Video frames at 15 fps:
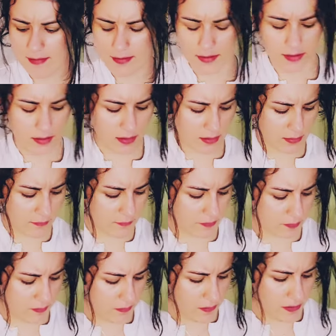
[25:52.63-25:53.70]
Six of
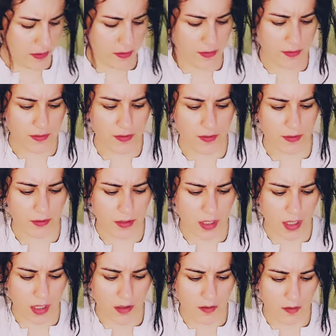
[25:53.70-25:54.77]
Swords,
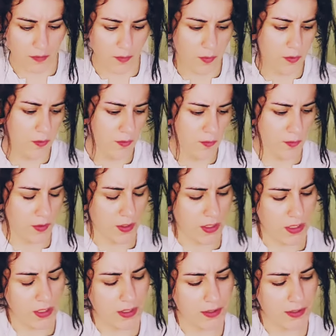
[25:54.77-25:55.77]
the Moon.